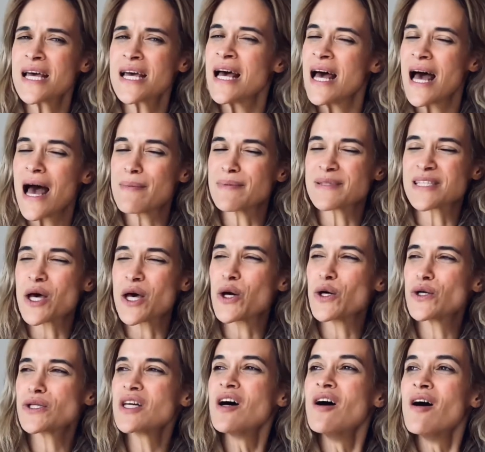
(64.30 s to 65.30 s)

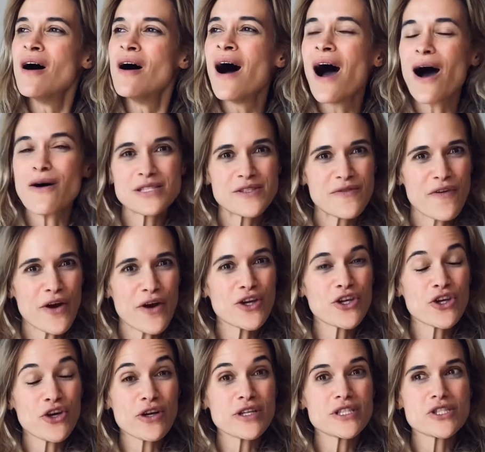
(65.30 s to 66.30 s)
episode, I was very
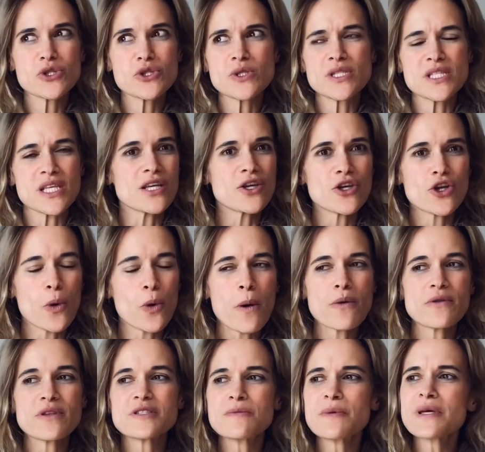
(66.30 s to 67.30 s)
curious to see, what would
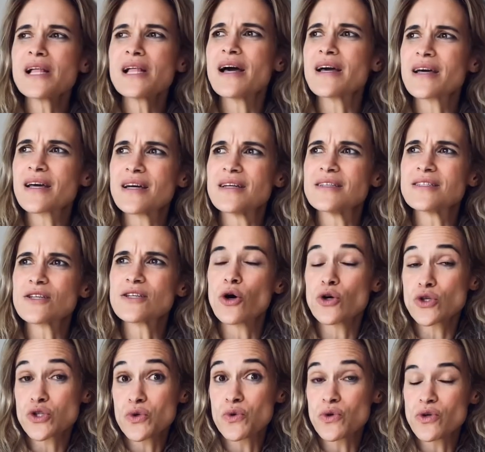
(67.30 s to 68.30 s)
this be like, and
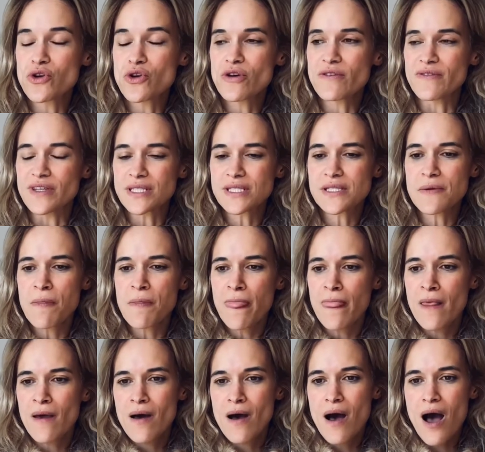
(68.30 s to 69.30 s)
also nervous.
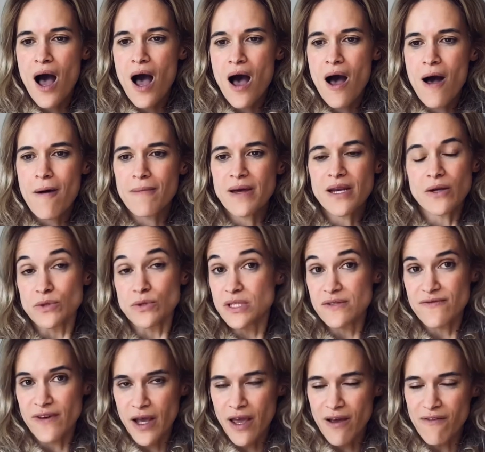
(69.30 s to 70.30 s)
And it was
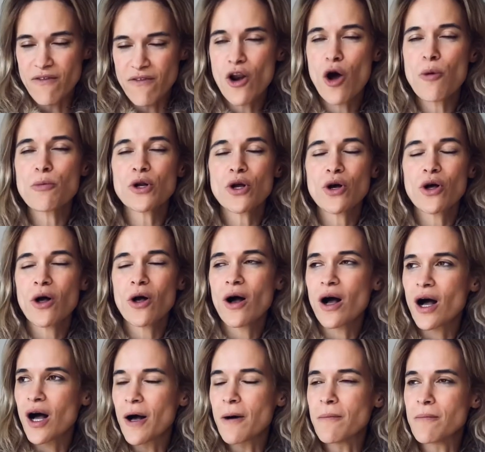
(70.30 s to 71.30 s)
fucking phenomenal.
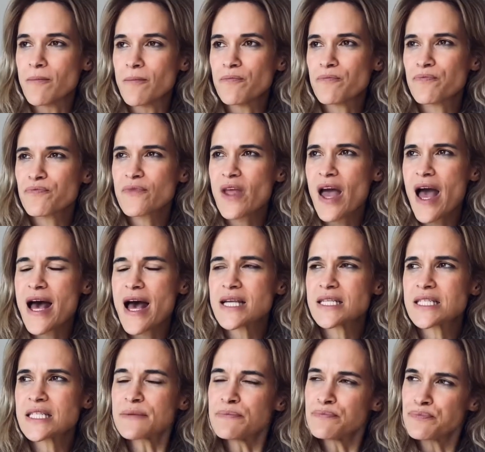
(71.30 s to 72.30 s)

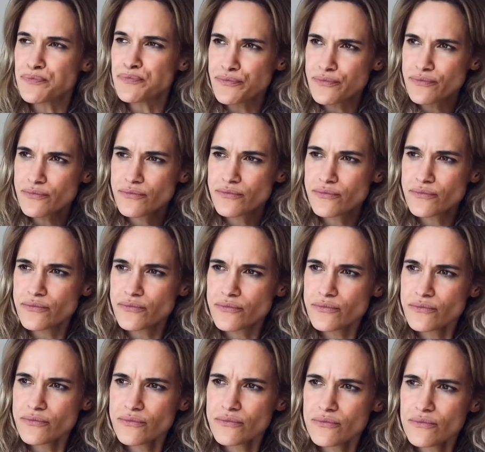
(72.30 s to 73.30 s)
And
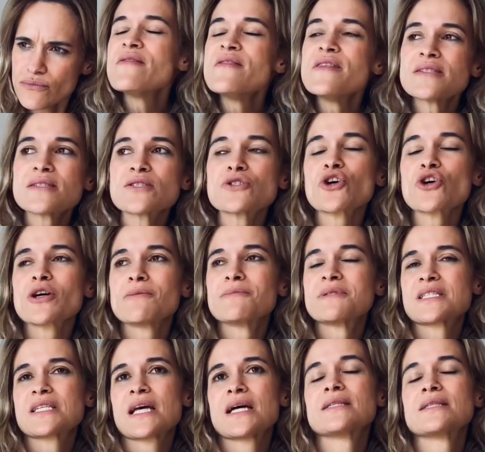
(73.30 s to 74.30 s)
this
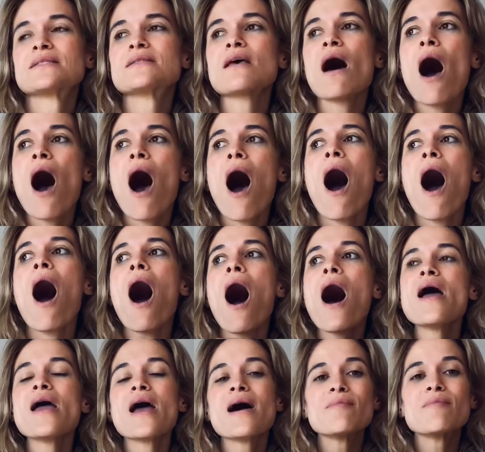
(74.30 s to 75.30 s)
circumstance, I
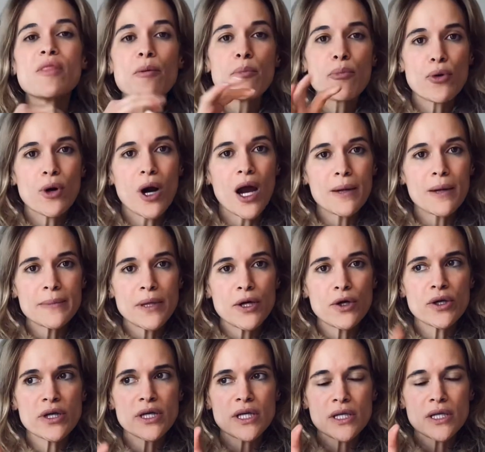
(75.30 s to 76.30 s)
am the
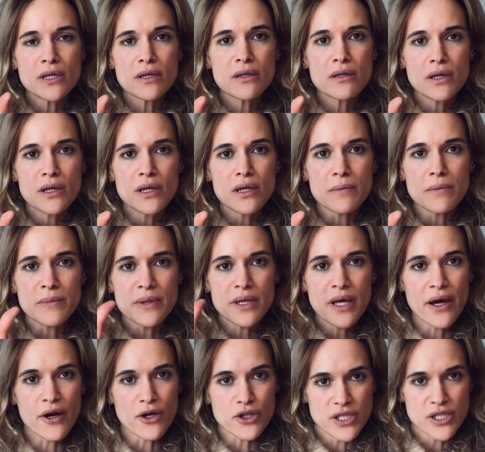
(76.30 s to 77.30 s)
primary
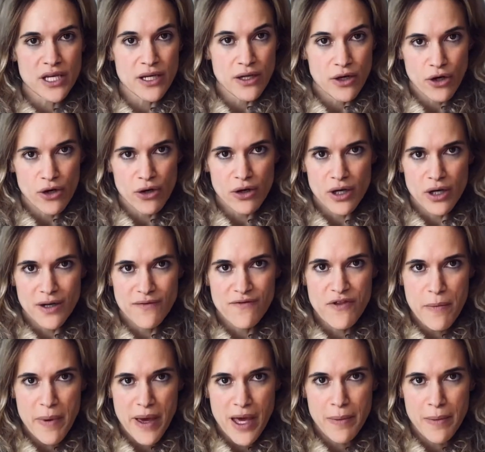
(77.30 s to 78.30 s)
caretaker of the
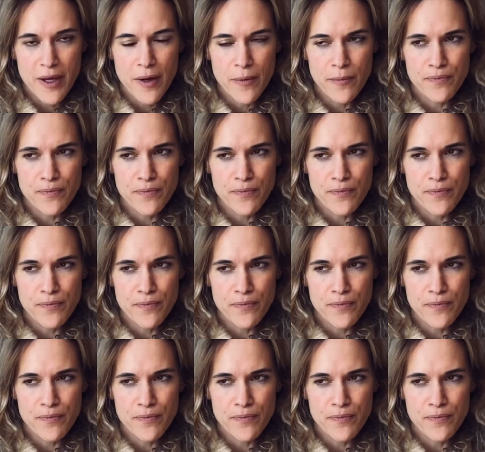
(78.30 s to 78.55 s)
baby.